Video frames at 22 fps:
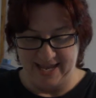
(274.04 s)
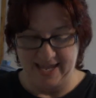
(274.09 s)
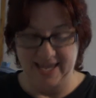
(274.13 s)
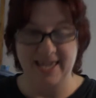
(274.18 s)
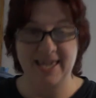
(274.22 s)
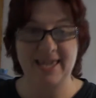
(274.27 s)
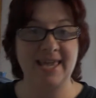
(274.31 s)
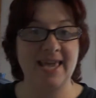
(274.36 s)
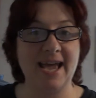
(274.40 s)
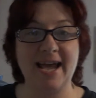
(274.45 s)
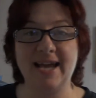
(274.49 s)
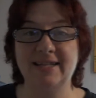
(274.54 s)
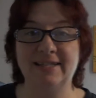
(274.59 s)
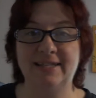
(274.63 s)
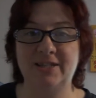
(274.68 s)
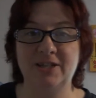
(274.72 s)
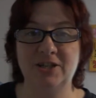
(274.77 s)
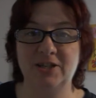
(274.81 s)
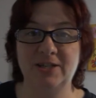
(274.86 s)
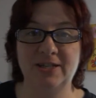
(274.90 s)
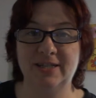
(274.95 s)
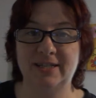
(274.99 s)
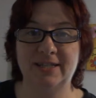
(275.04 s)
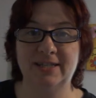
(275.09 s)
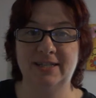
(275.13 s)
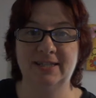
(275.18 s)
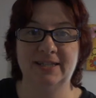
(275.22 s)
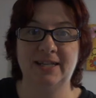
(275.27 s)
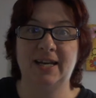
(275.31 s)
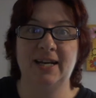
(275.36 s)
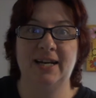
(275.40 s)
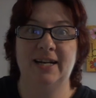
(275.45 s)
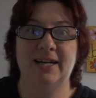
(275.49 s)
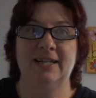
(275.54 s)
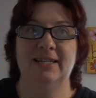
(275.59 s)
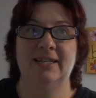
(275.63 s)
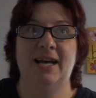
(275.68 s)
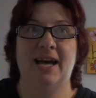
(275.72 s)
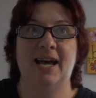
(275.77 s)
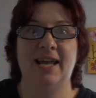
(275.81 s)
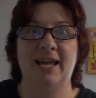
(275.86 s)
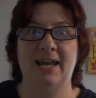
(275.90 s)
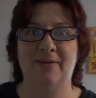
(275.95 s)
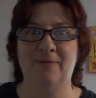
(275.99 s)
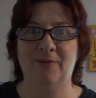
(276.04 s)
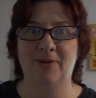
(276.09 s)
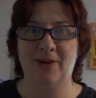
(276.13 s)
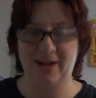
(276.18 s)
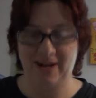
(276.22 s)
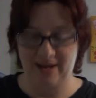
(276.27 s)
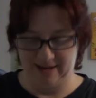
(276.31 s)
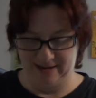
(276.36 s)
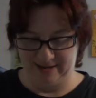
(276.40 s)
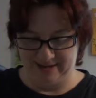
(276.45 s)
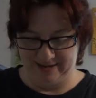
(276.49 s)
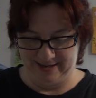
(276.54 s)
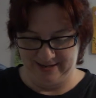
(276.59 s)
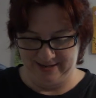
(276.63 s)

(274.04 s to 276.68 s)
Yes, you're just excited as I am, right?